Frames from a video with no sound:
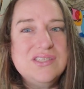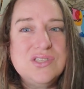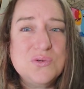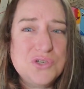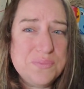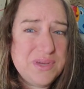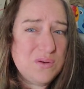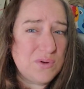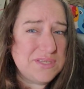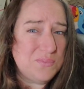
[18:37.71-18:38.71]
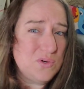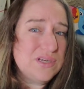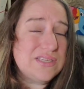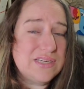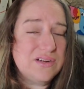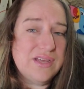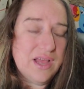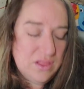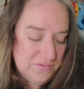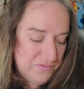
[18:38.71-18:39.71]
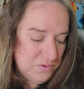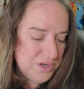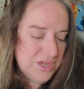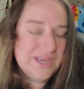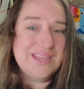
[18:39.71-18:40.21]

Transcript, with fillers: So shipping was more because they're in California and